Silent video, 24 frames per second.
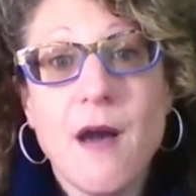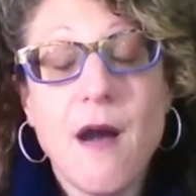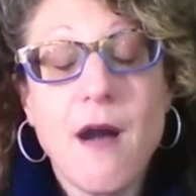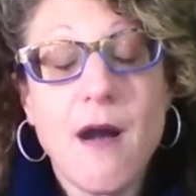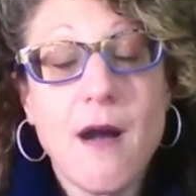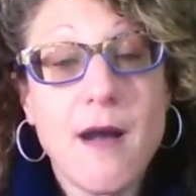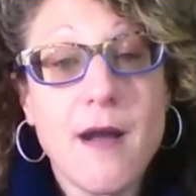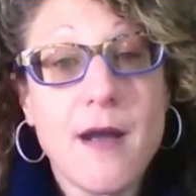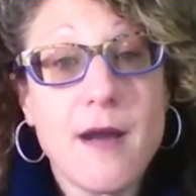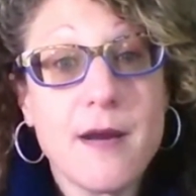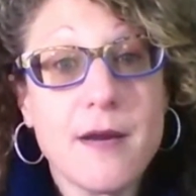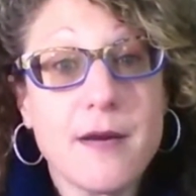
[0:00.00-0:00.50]

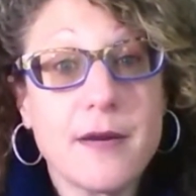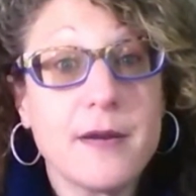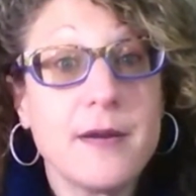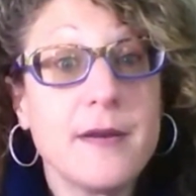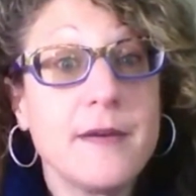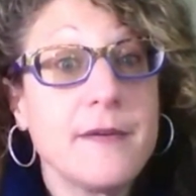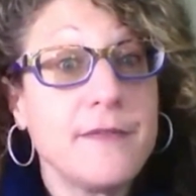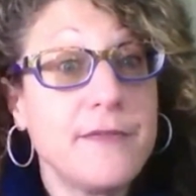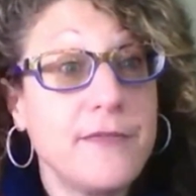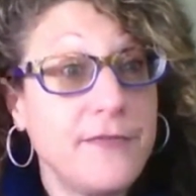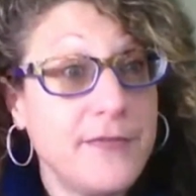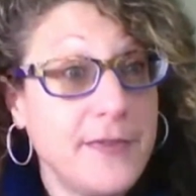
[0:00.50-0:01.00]
are
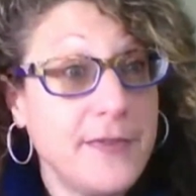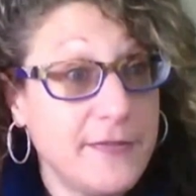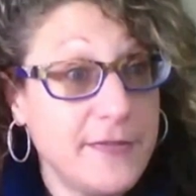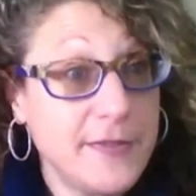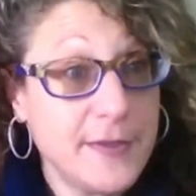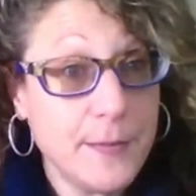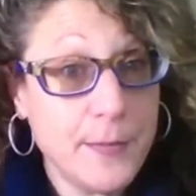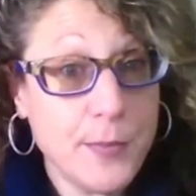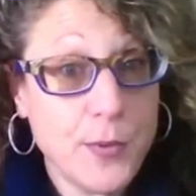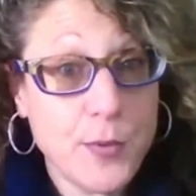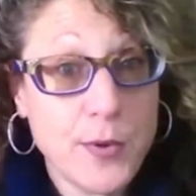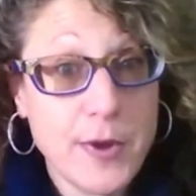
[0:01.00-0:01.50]

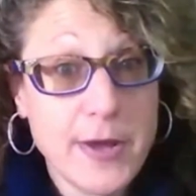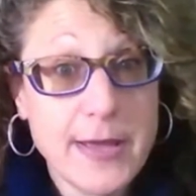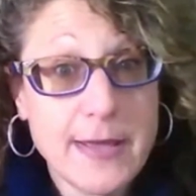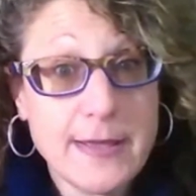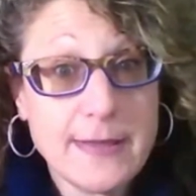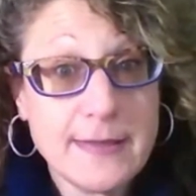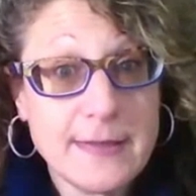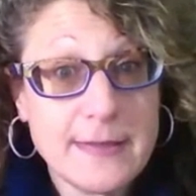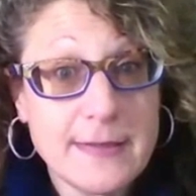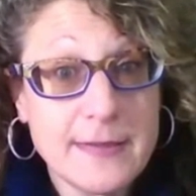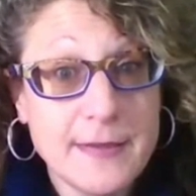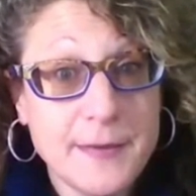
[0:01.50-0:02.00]
50
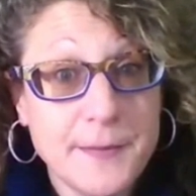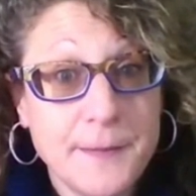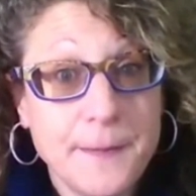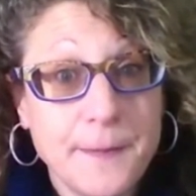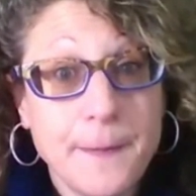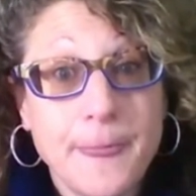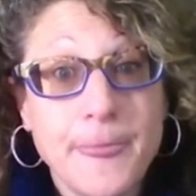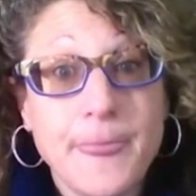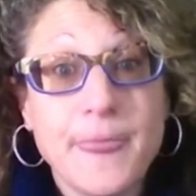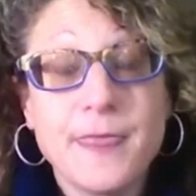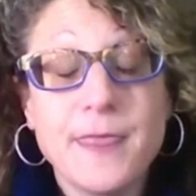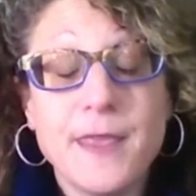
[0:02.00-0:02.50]
points,
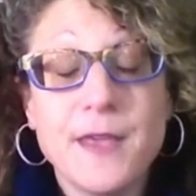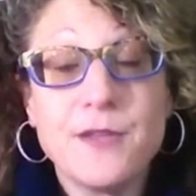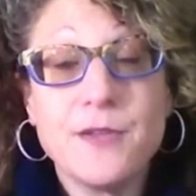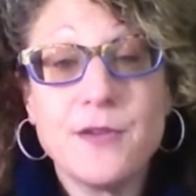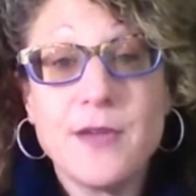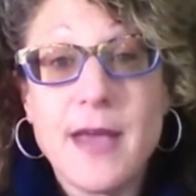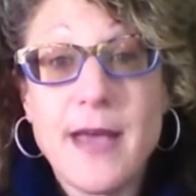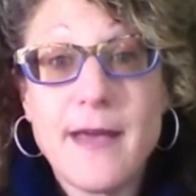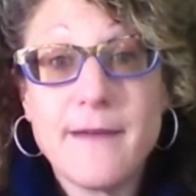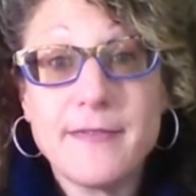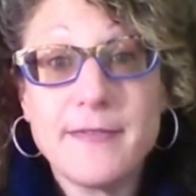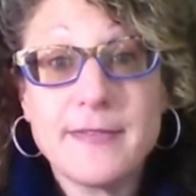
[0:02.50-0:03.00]
then
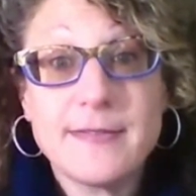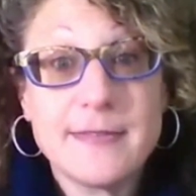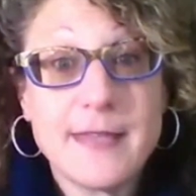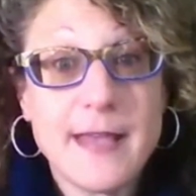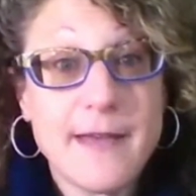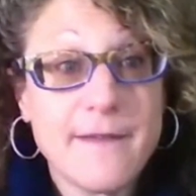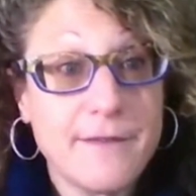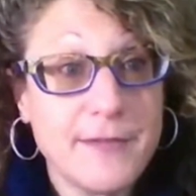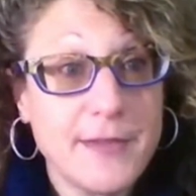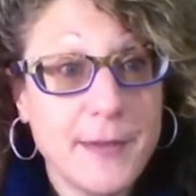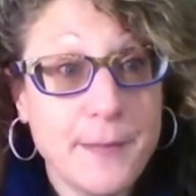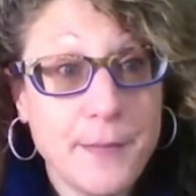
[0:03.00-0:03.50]
you have
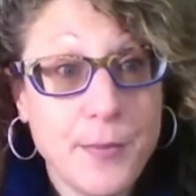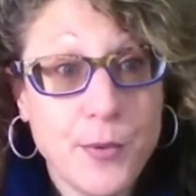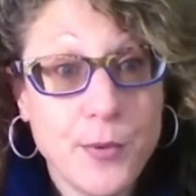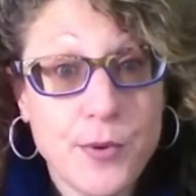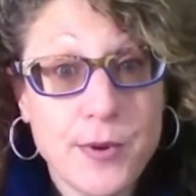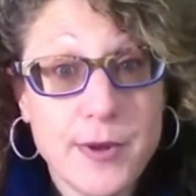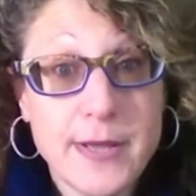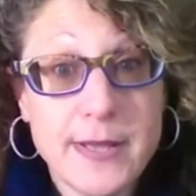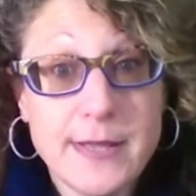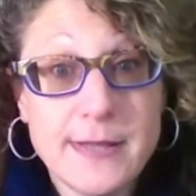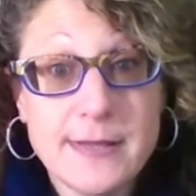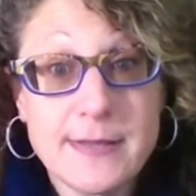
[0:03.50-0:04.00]
70
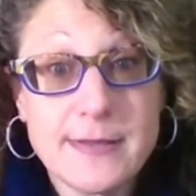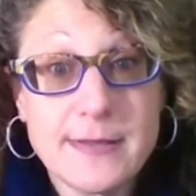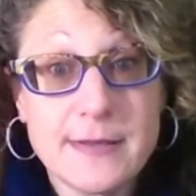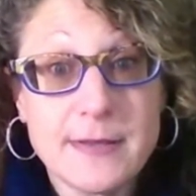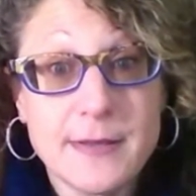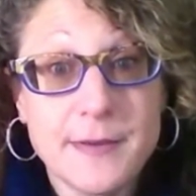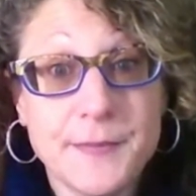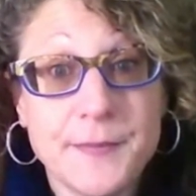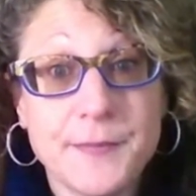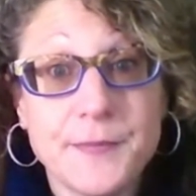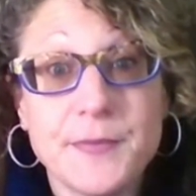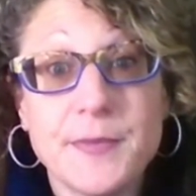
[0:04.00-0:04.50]

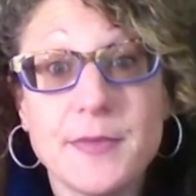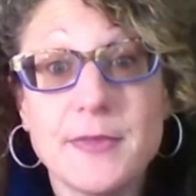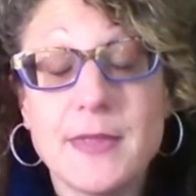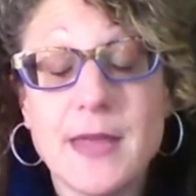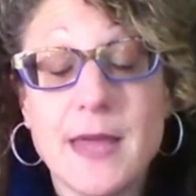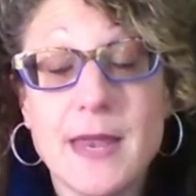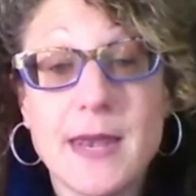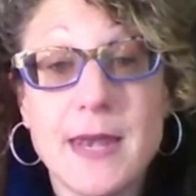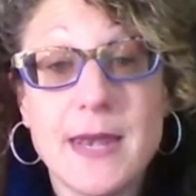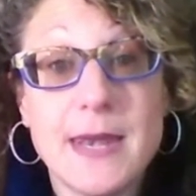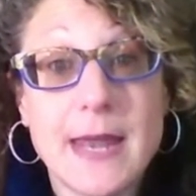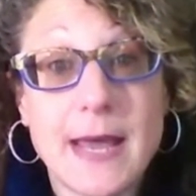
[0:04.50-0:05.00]
points,
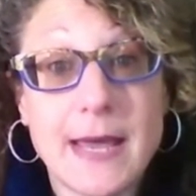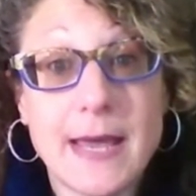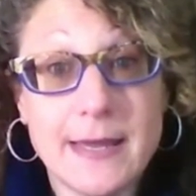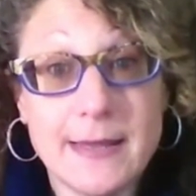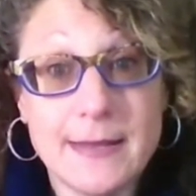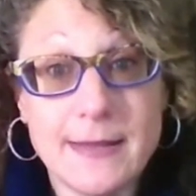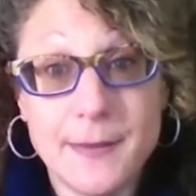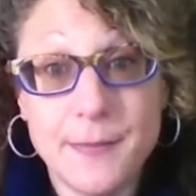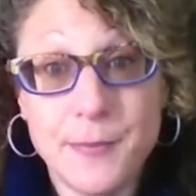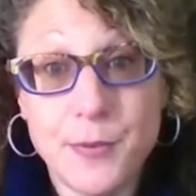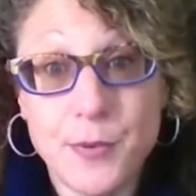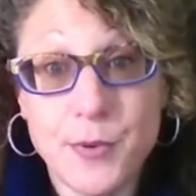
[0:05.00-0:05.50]
then
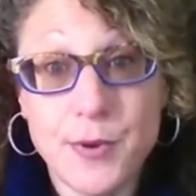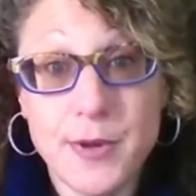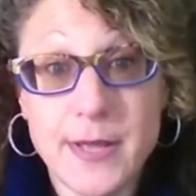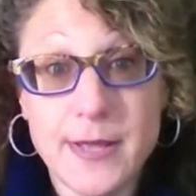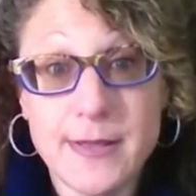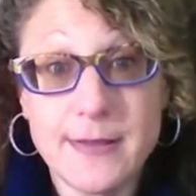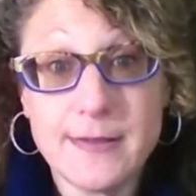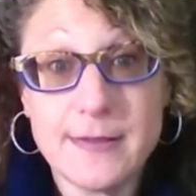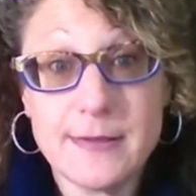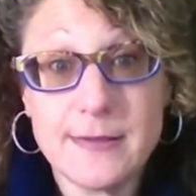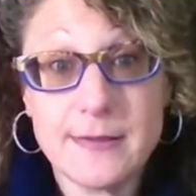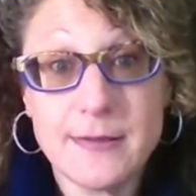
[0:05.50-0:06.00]
90
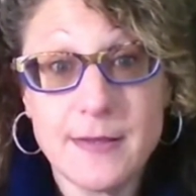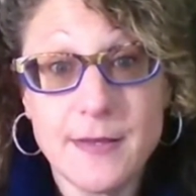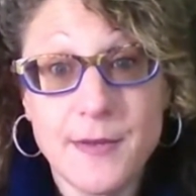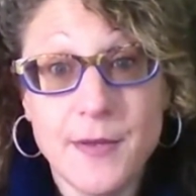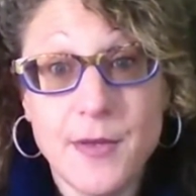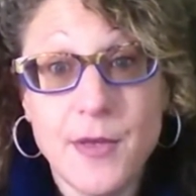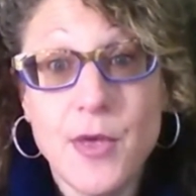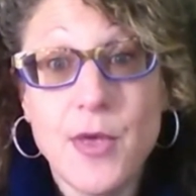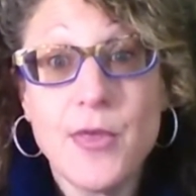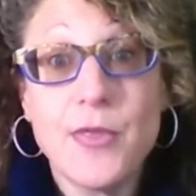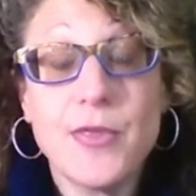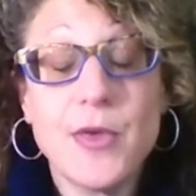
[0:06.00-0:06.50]
points,
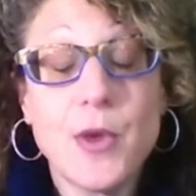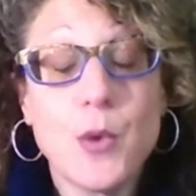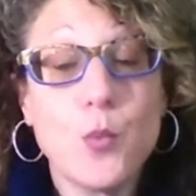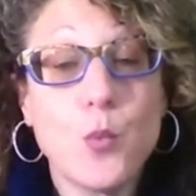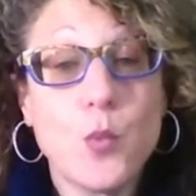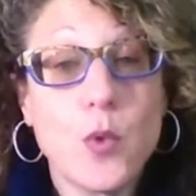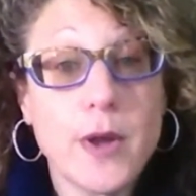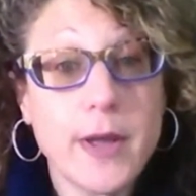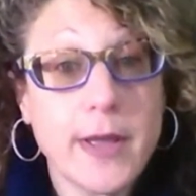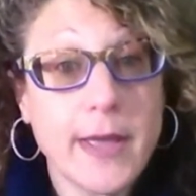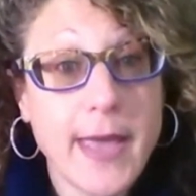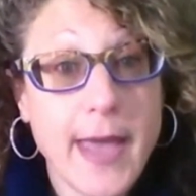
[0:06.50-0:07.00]

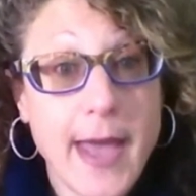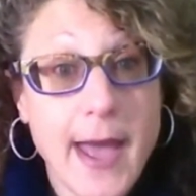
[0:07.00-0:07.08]
then 1